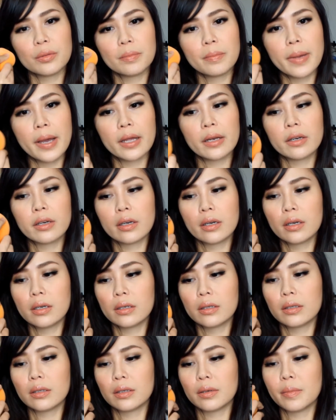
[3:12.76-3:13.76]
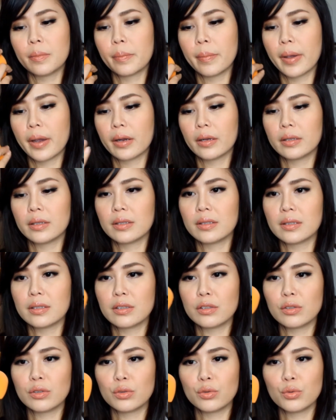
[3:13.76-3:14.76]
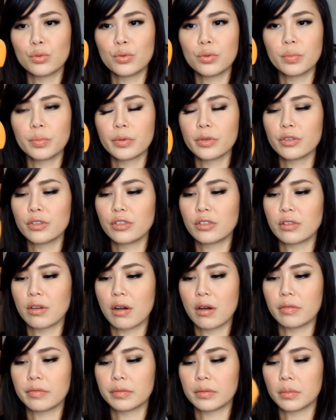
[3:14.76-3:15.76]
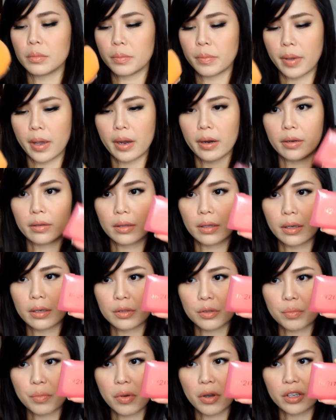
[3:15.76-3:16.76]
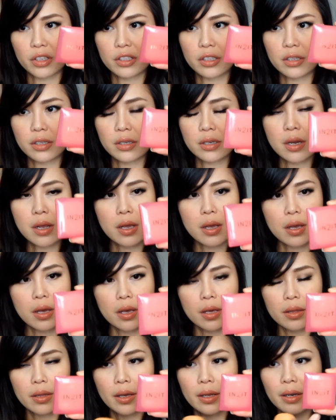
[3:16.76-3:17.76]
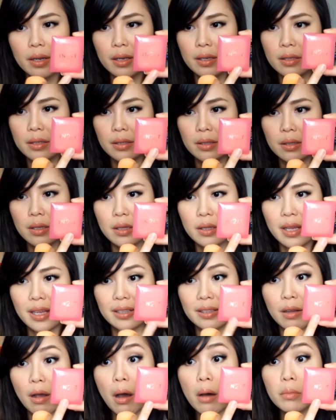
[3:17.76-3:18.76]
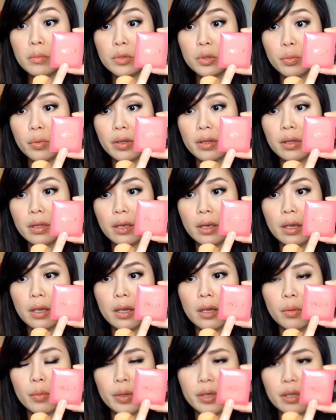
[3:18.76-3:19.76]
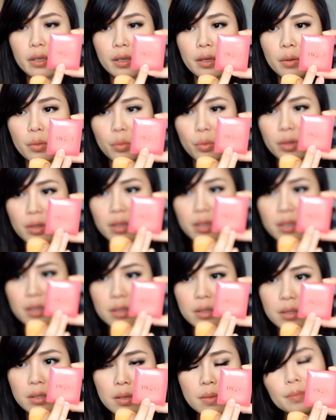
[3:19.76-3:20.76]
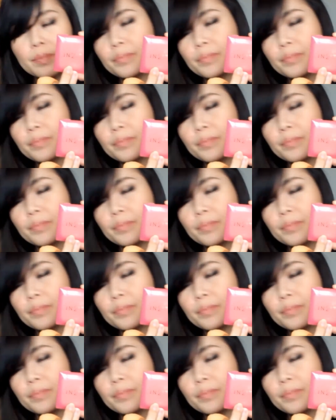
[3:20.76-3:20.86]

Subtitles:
better. Compare, this is super soft compared to the sponge that comes with this